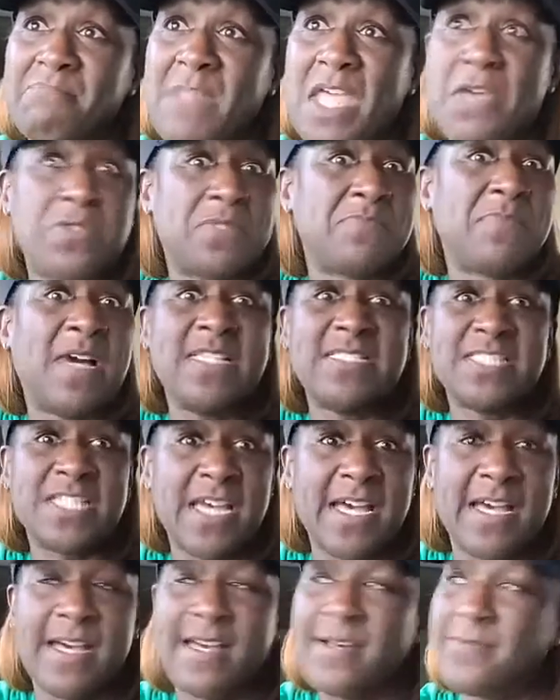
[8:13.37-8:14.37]
It was my
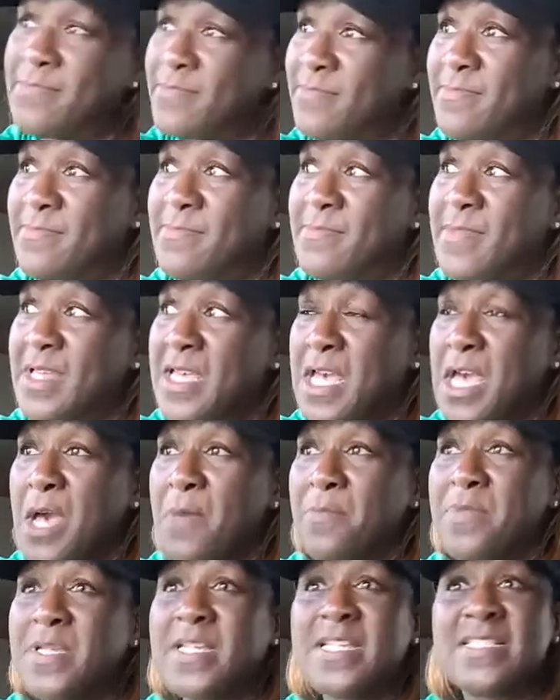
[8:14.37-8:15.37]
job.
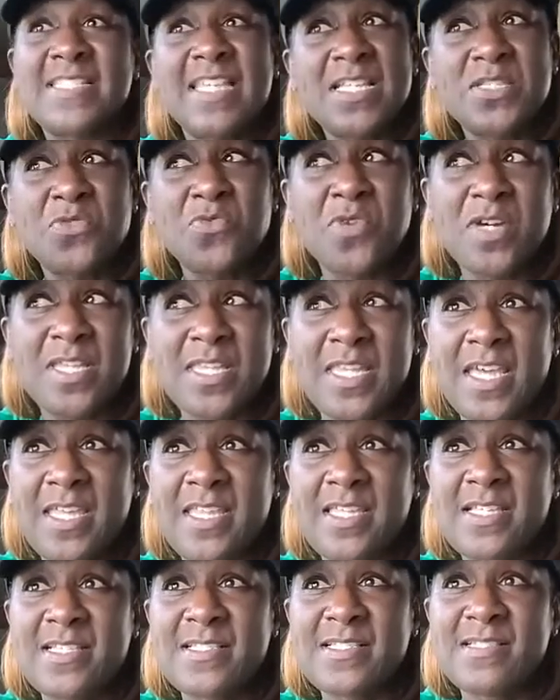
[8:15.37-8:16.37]
Because guess what,
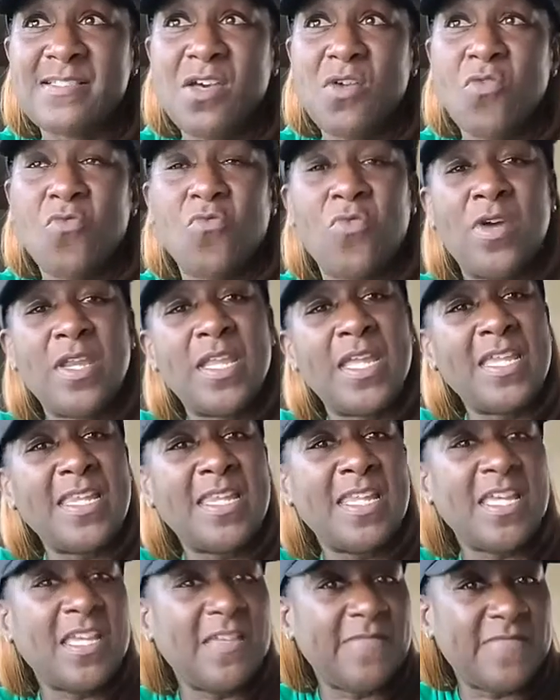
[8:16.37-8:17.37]
ladies? When he
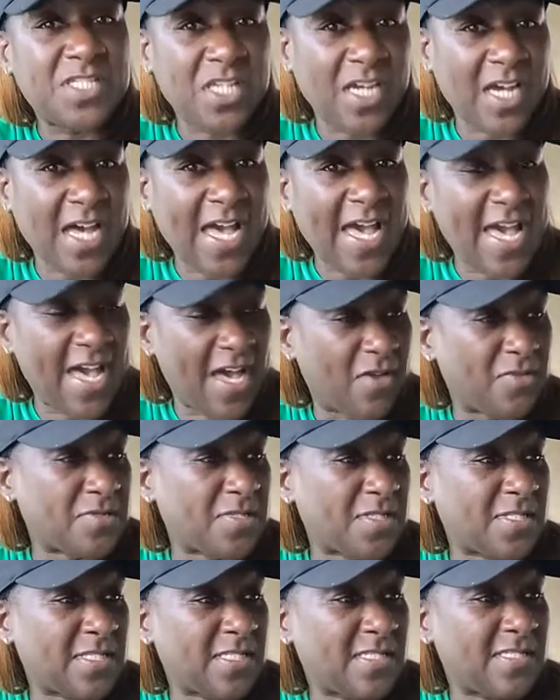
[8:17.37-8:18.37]
leaves your
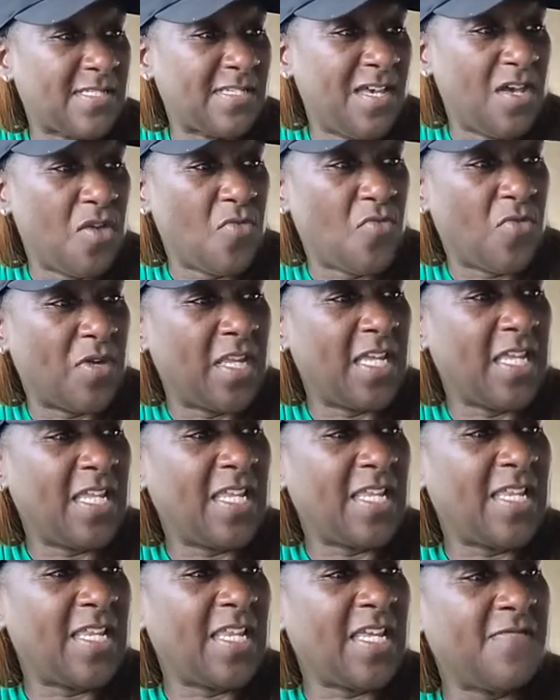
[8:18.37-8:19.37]
house, when
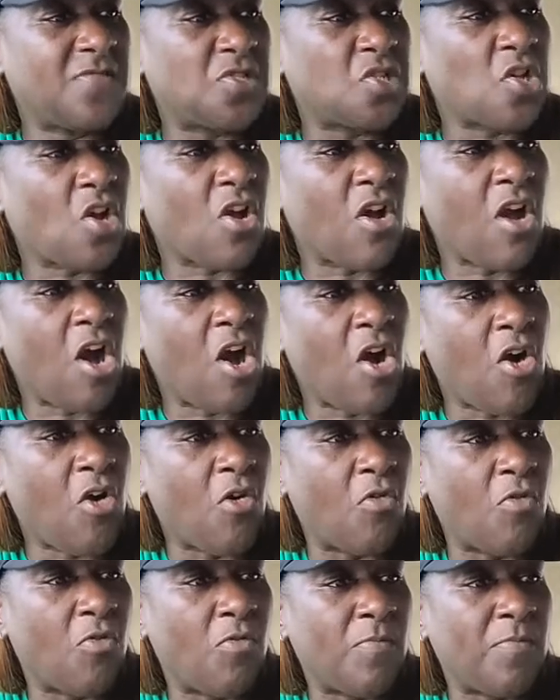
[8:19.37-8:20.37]
he leaves your
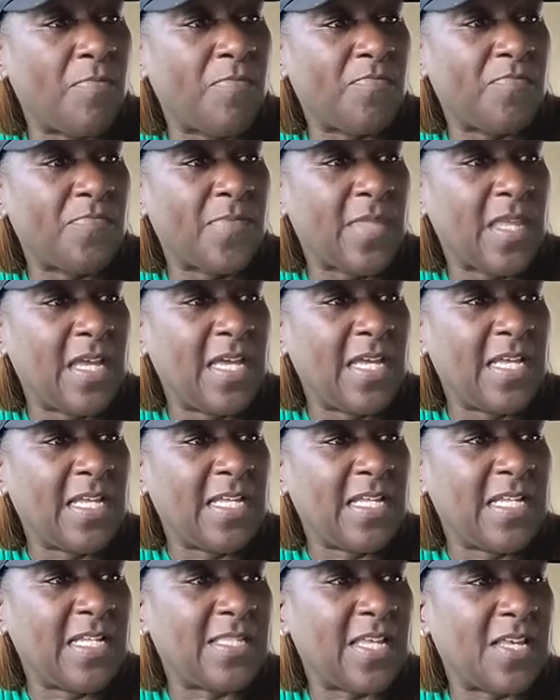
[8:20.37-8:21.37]
home,
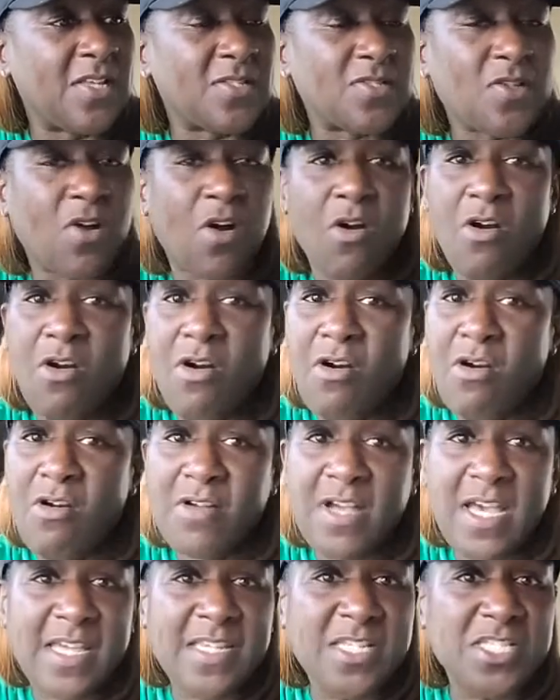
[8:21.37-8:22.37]
there's
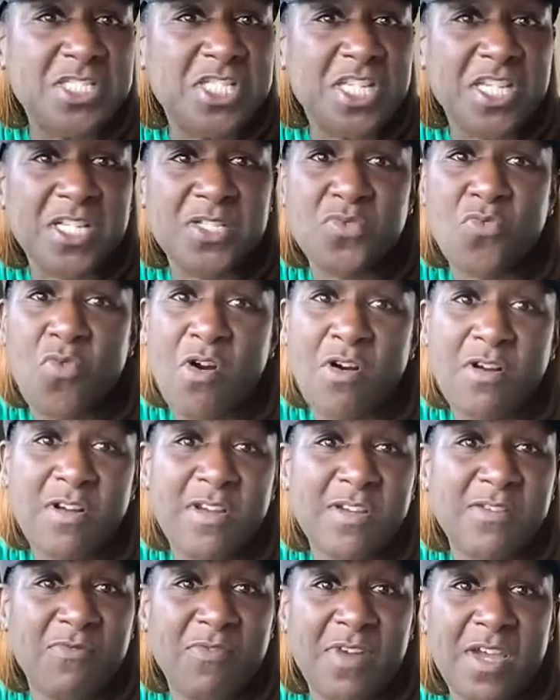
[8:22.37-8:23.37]
all kind of chicks
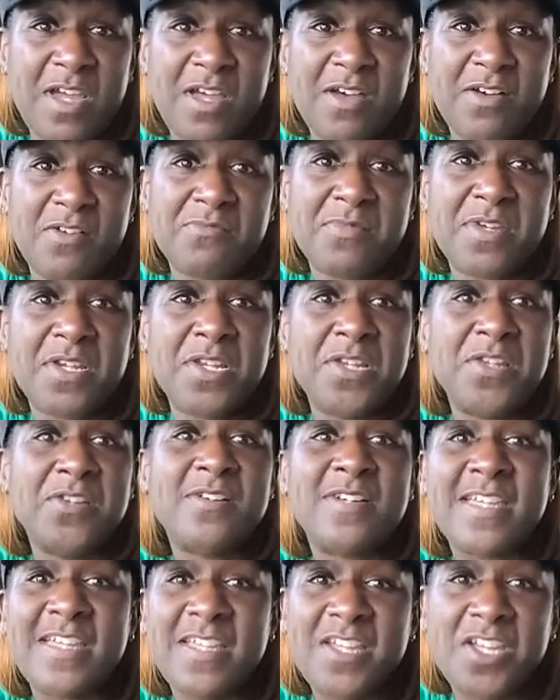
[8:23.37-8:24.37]
walking around
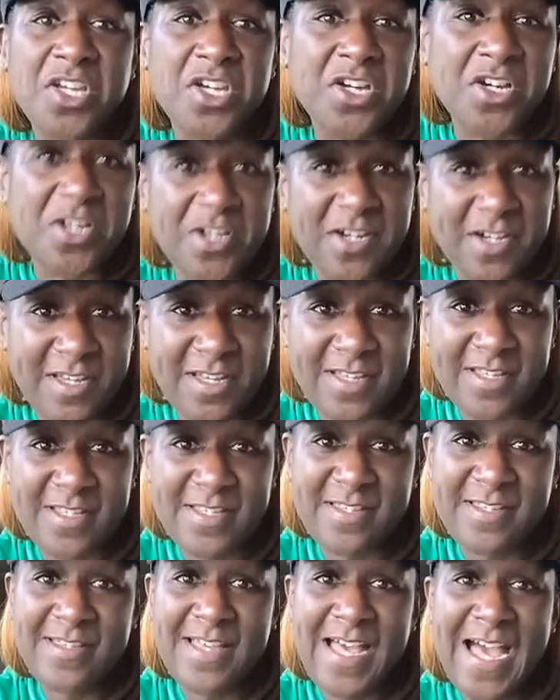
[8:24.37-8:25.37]
looking
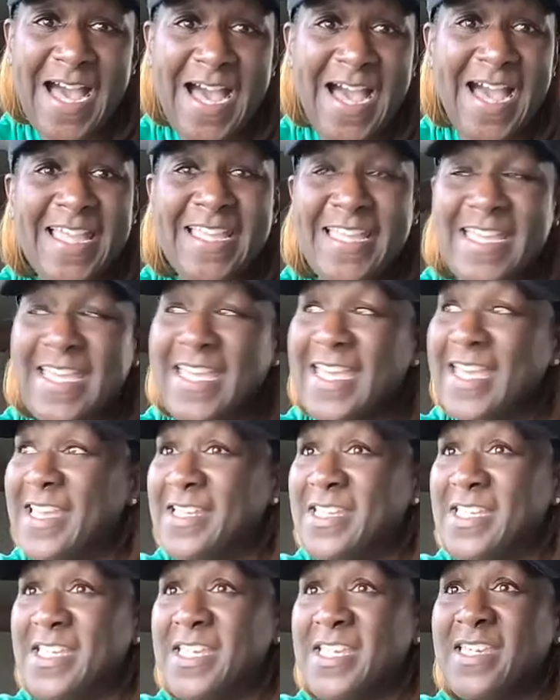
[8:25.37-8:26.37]
good. Eye
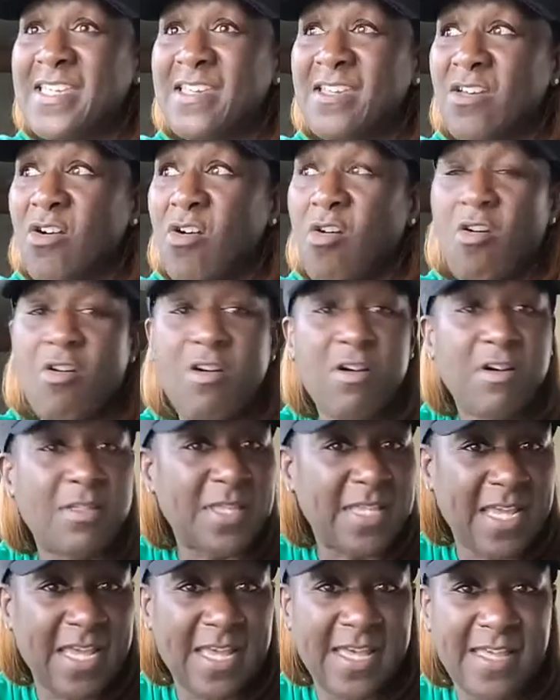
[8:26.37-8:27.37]
candy,
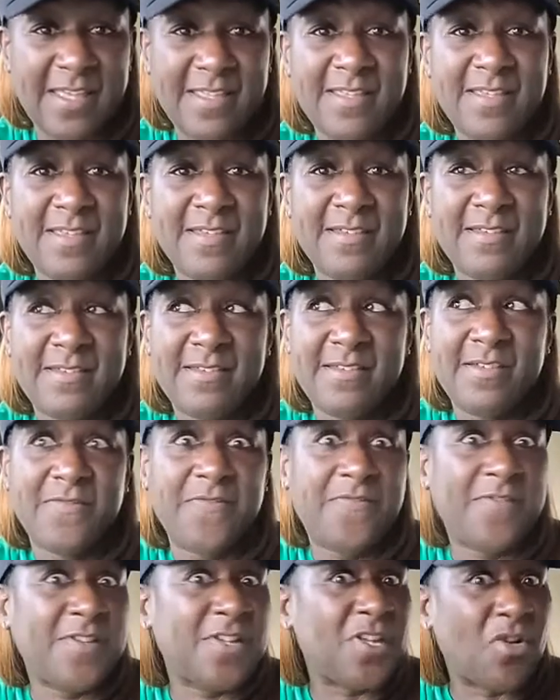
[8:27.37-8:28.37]
all of that
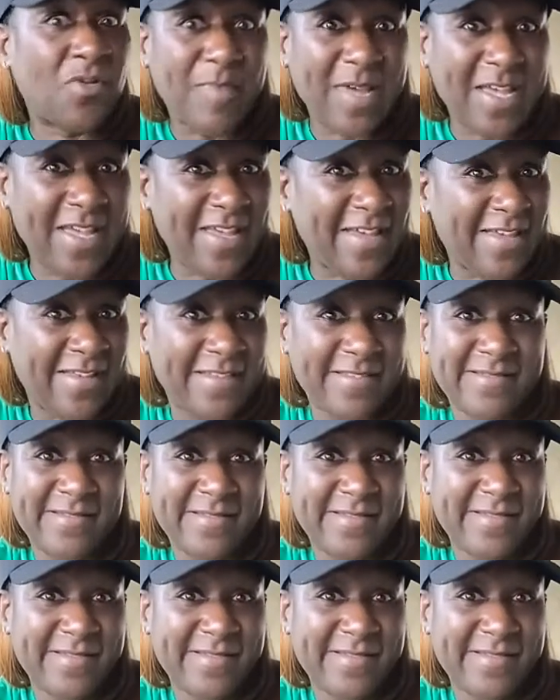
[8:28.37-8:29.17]
for your man.